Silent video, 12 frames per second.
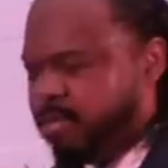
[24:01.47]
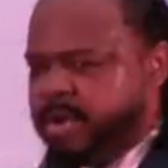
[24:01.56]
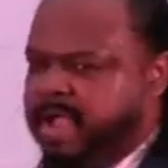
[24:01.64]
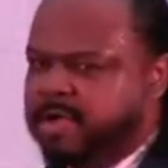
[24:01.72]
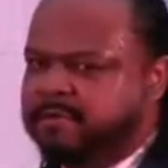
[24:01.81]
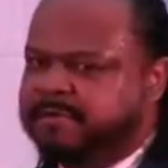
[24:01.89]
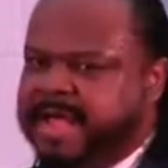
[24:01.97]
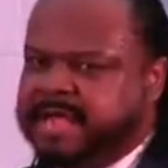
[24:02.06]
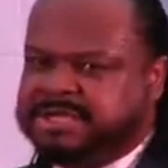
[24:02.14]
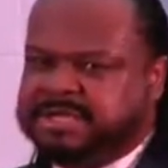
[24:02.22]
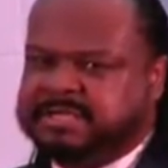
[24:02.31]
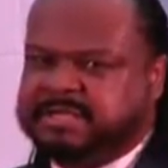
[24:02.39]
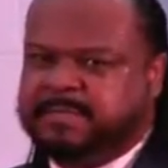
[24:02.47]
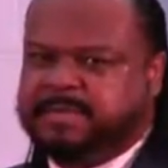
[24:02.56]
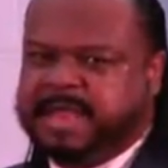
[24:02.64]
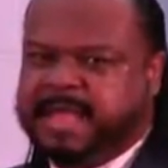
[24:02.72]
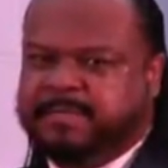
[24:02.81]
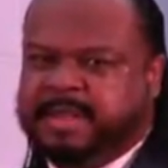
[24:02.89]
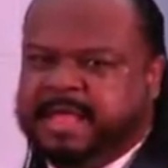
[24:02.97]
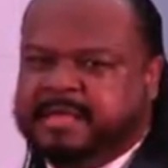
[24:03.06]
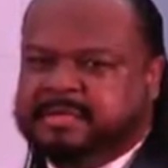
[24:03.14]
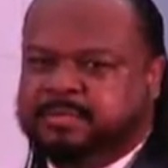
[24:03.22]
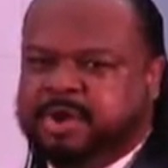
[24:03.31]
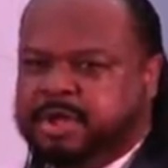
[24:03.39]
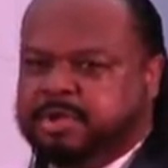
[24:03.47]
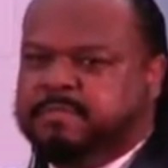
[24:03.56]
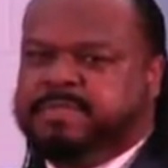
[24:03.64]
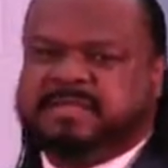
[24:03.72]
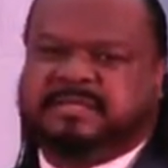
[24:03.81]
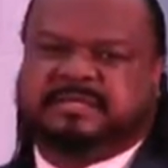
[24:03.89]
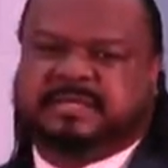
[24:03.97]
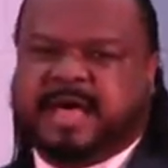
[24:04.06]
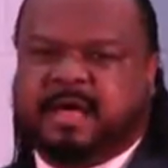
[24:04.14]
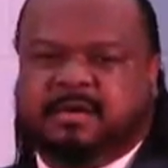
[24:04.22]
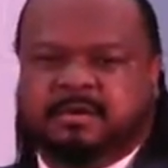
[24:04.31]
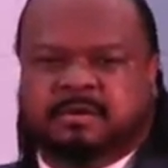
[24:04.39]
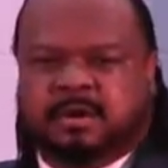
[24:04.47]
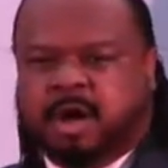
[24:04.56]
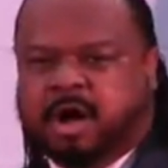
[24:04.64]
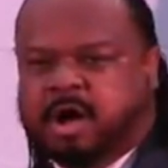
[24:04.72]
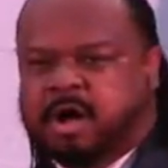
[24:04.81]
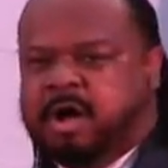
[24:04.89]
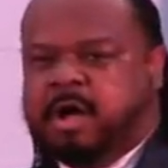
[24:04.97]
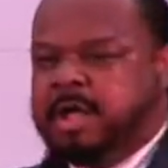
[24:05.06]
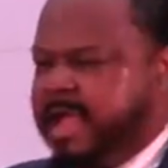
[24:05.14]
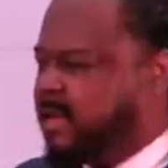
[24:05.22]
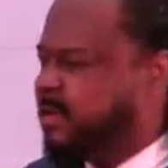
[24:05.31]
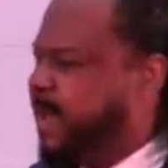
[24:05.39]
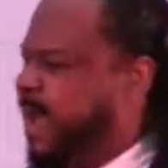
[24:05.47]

We ain't going to find Jesus up in that place with all your business out. And as a